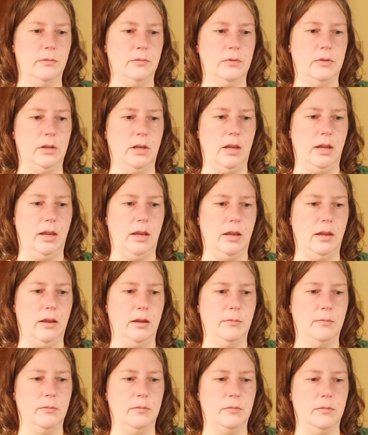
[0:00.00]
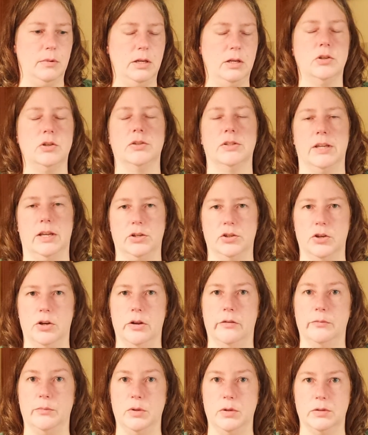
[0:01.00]
the intersection
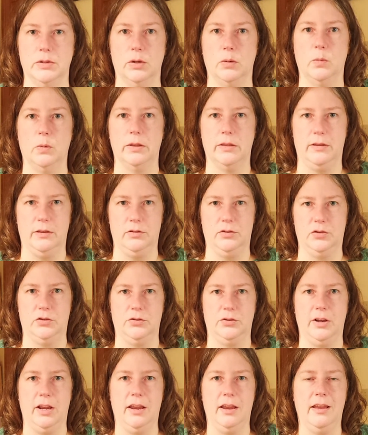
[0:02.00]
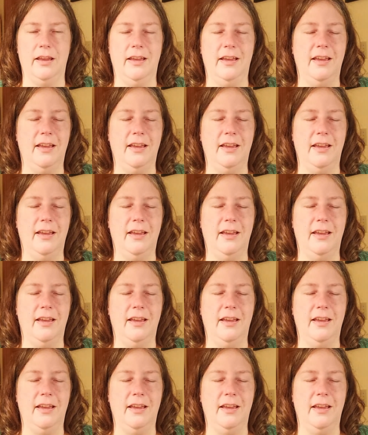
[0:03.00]
of music with history.